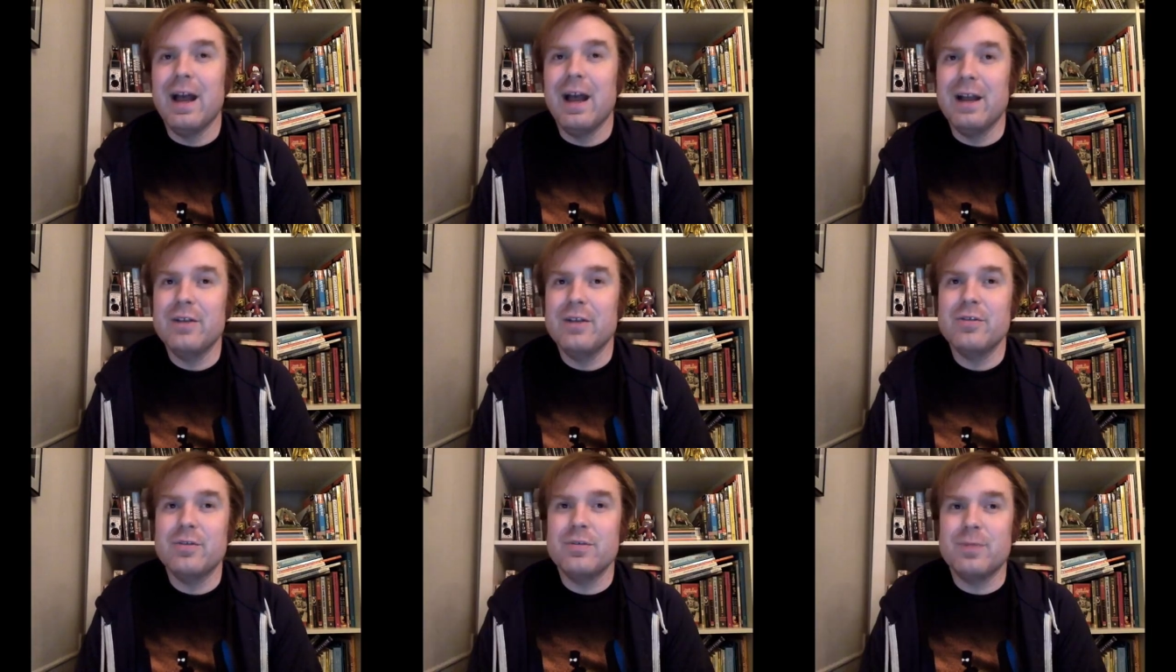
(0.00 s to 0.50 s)
I
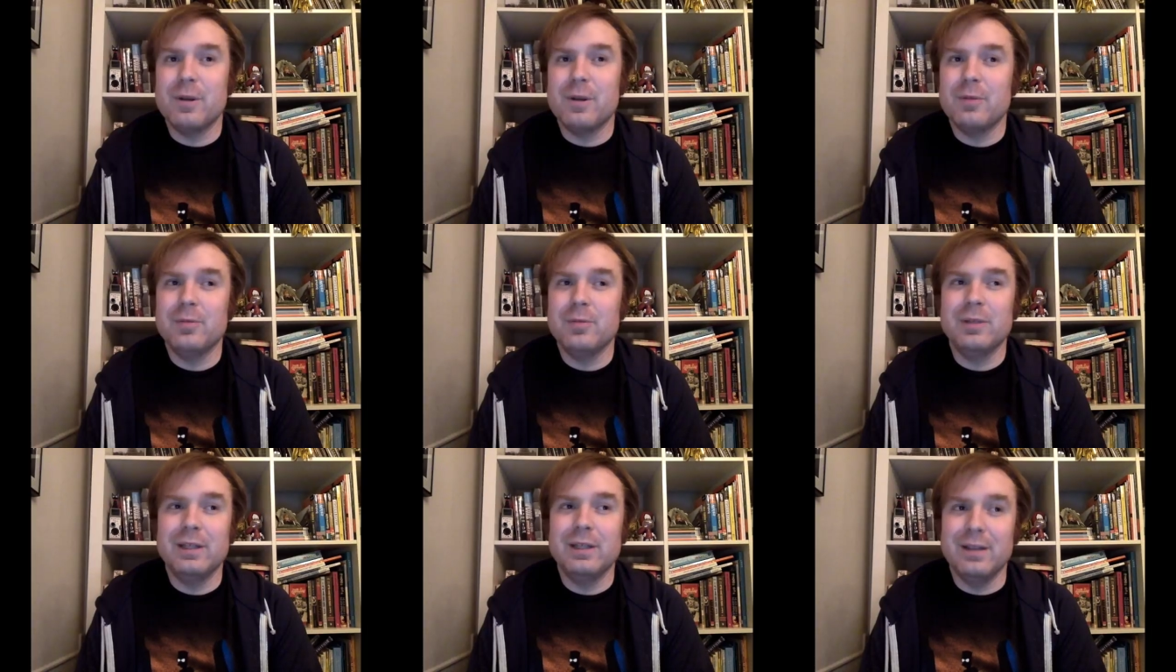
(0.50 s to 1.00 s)
know you
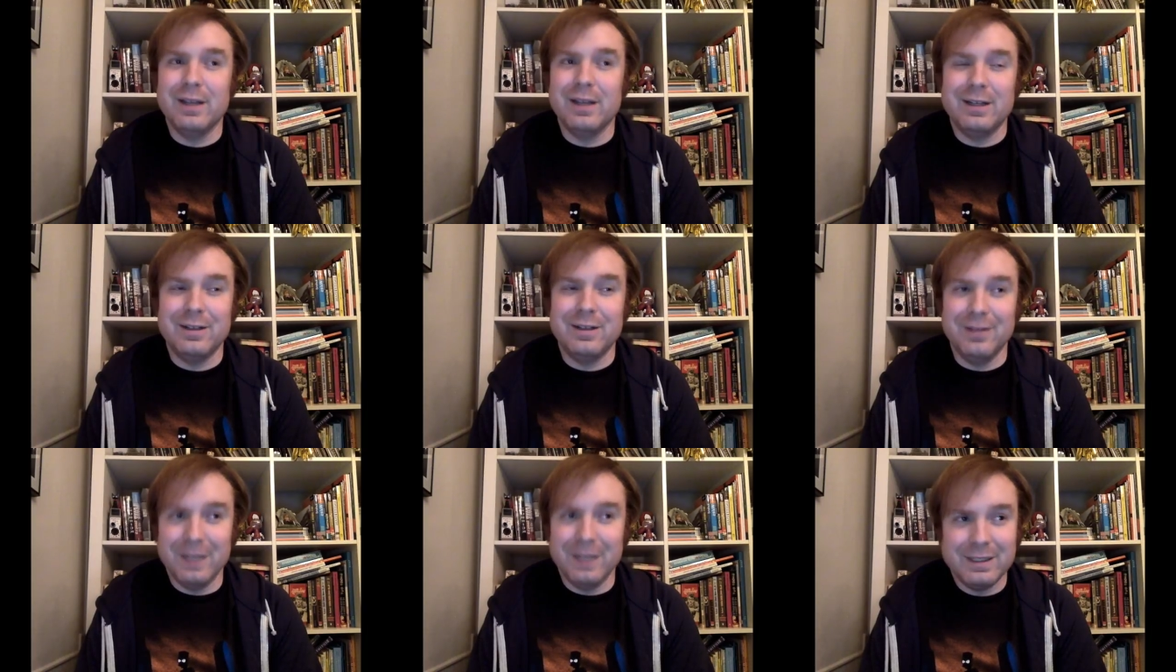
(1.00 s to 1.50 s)
probably, like,
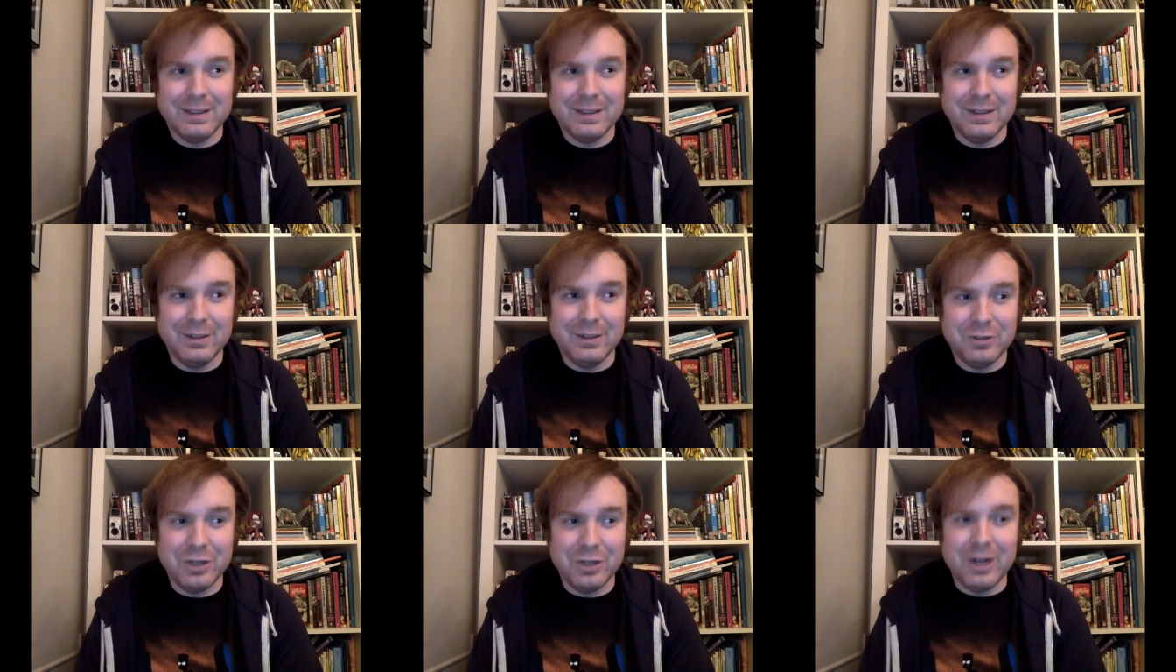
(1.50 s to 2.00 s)
collected
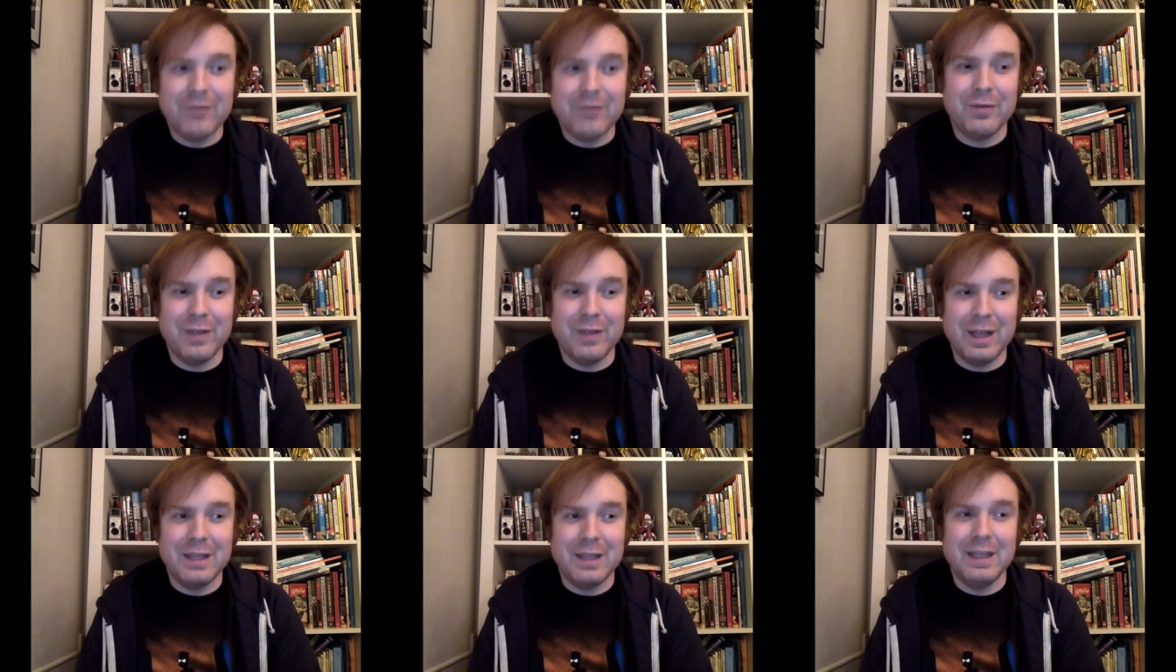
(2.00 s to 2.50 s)
a check
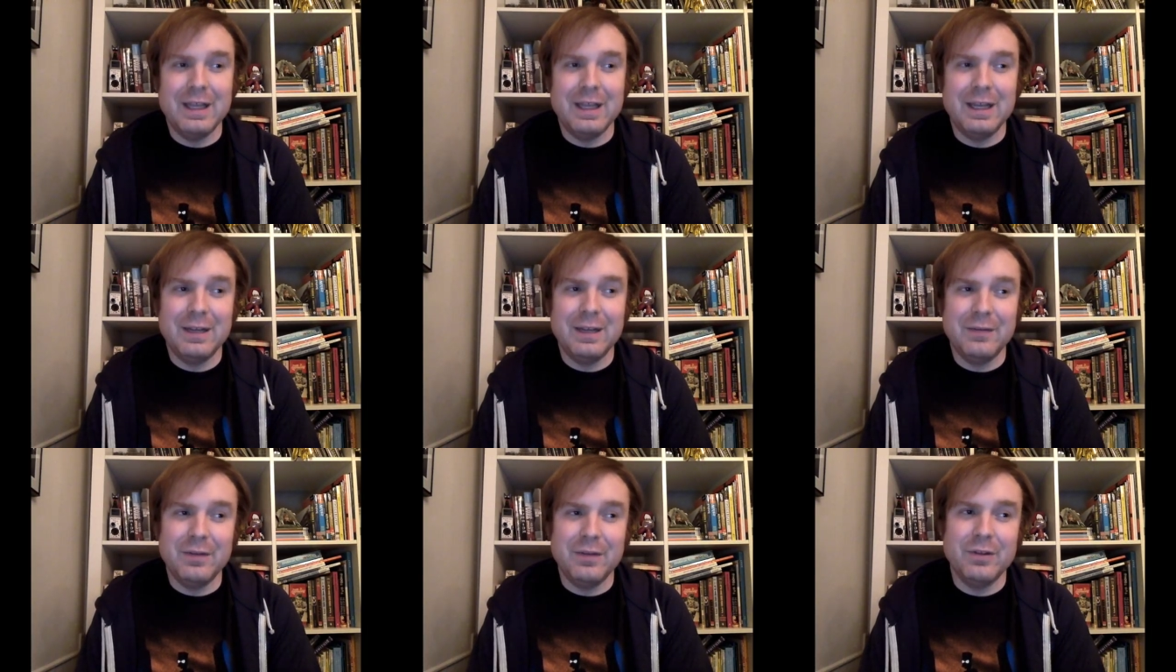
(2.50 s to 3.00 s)
for that
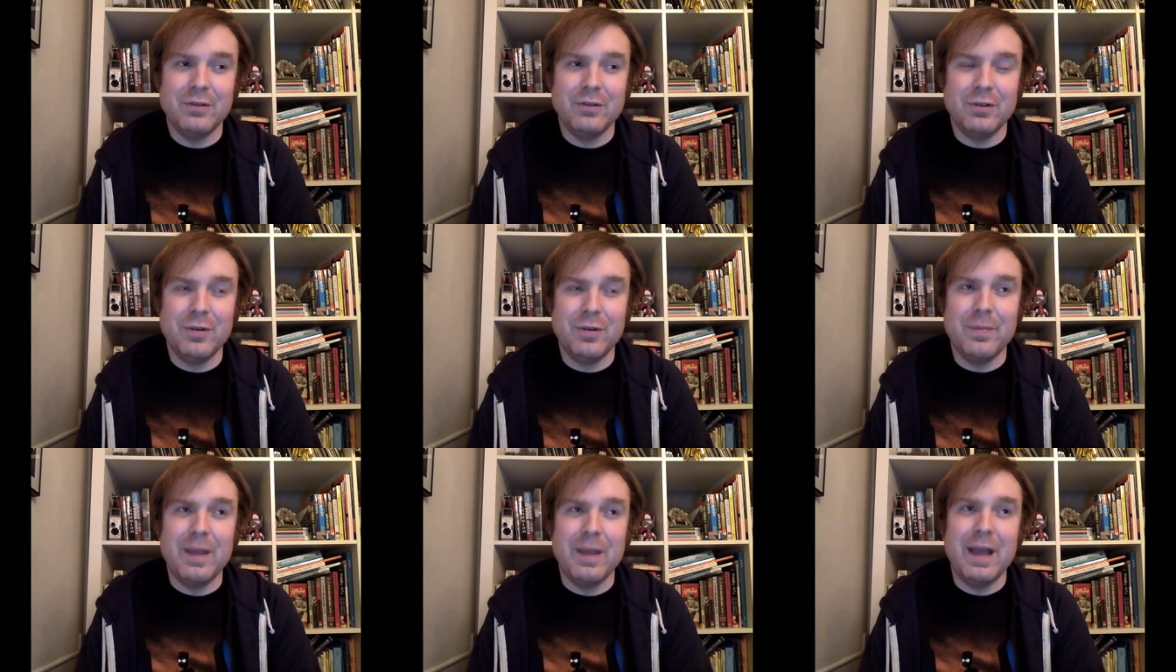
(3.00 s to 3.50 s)
thing and felt
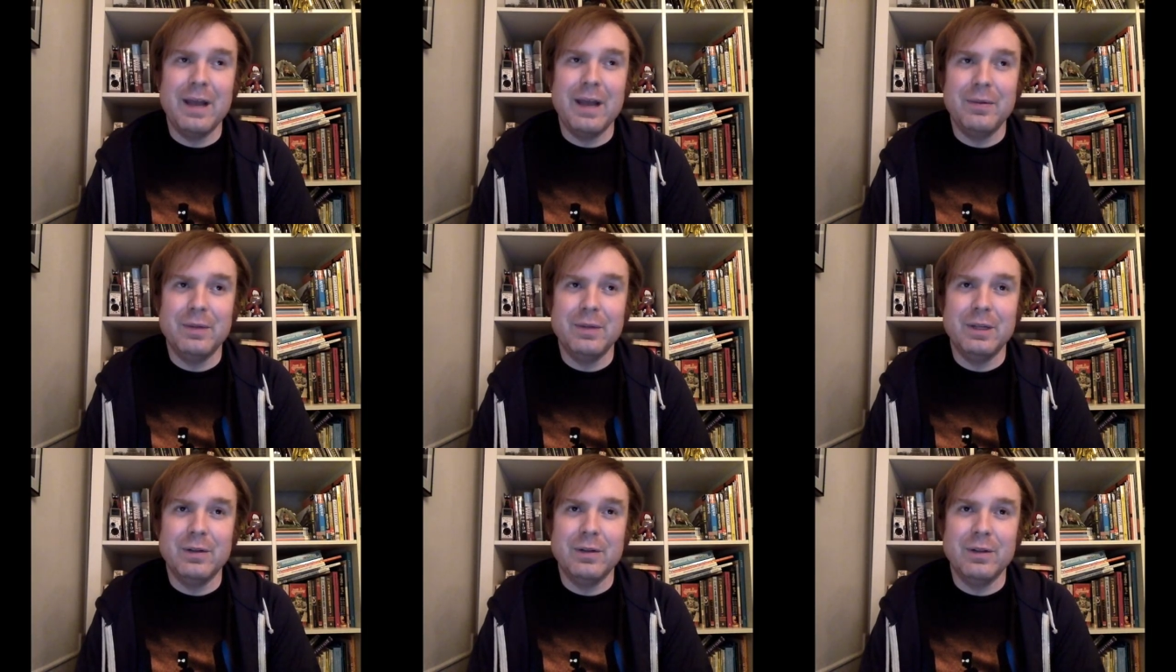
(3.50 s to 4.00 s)
sort of bad
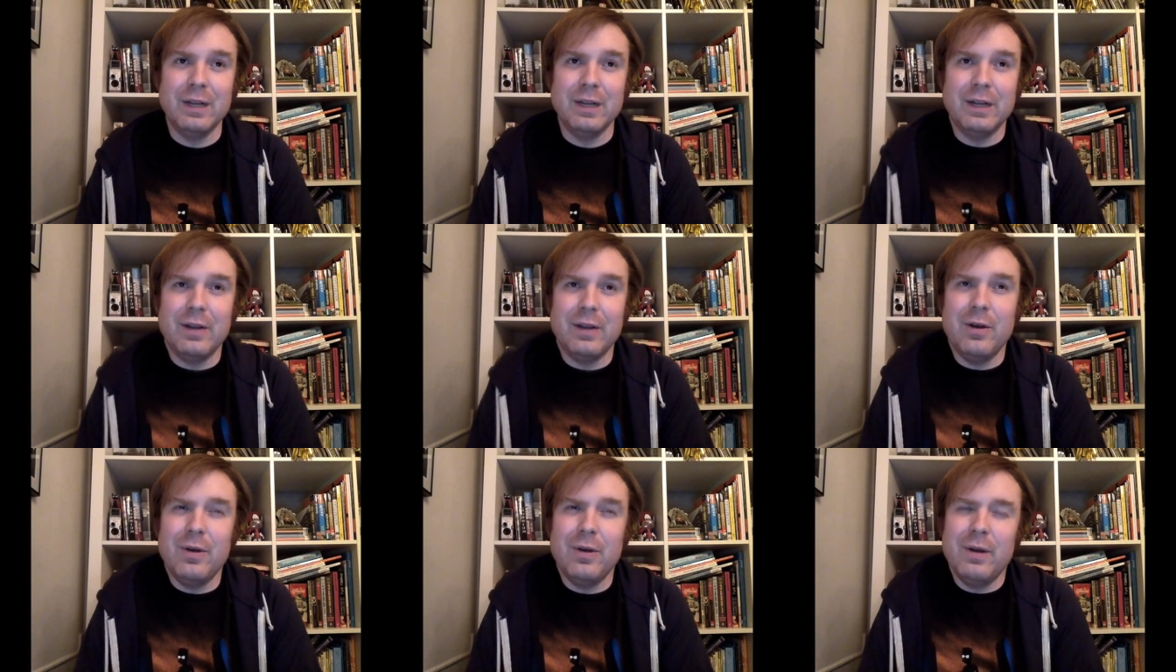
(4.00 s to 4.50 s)
when they were
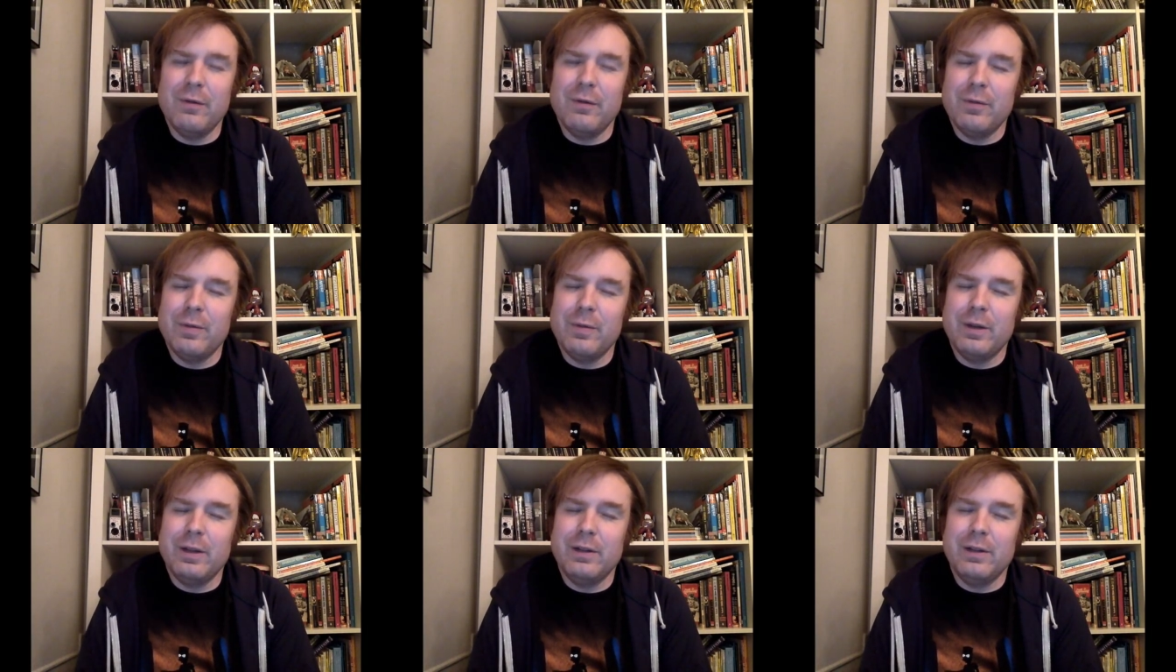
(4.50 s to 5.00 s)
like, oh,
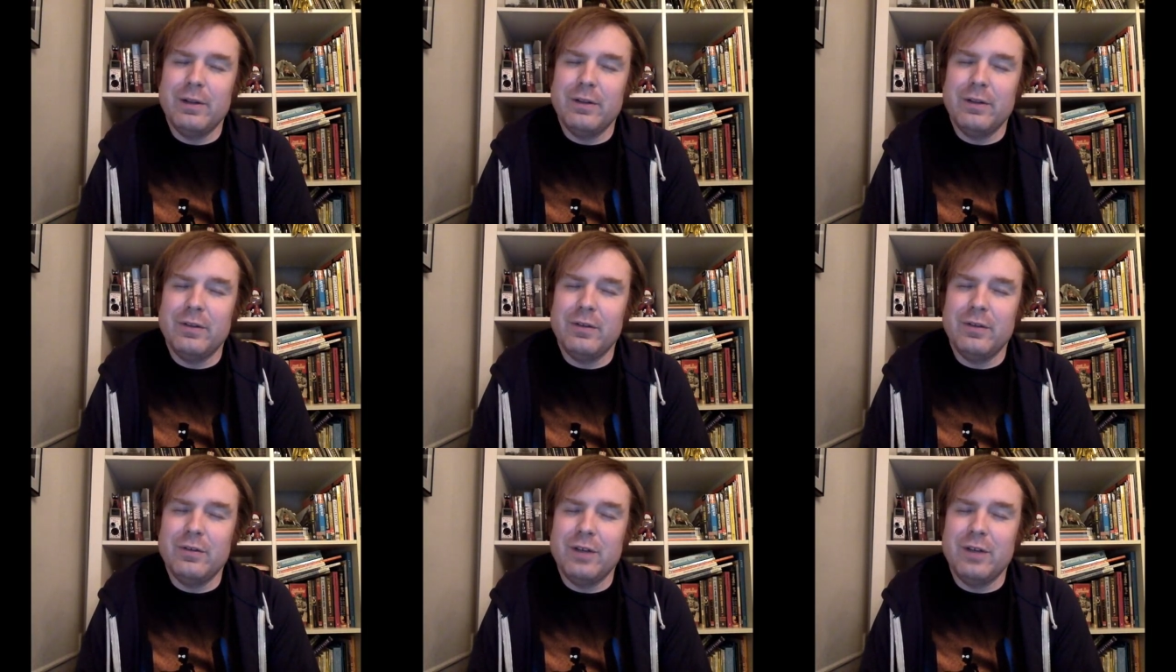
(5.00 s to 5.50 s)
everybody
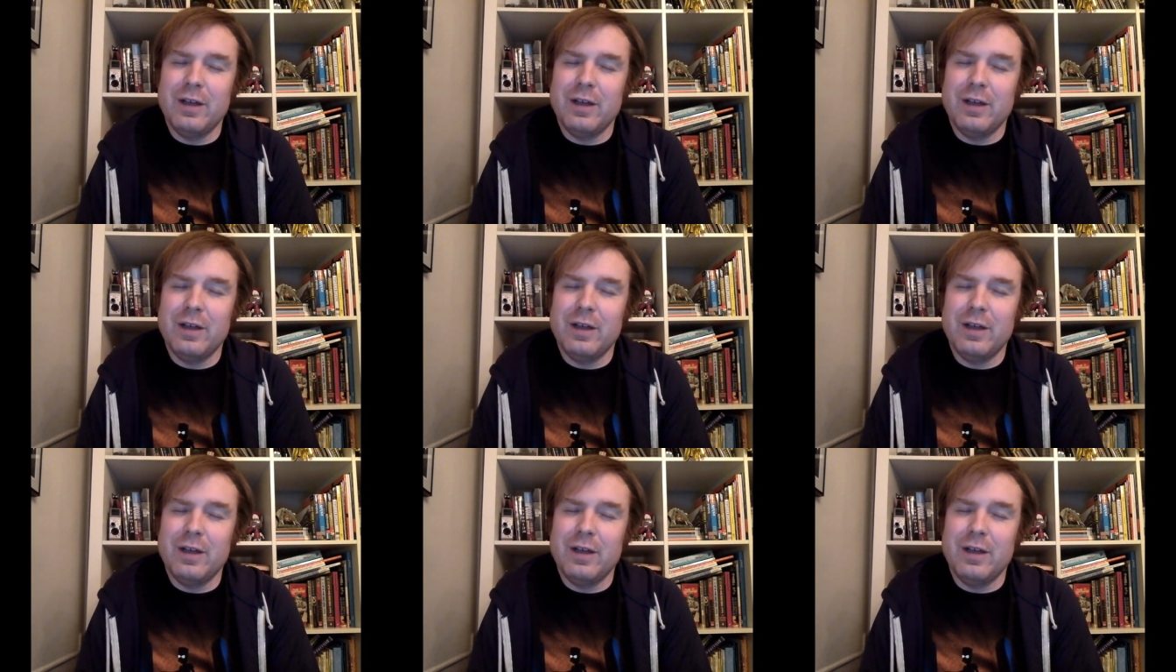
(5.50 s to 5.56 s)
lost their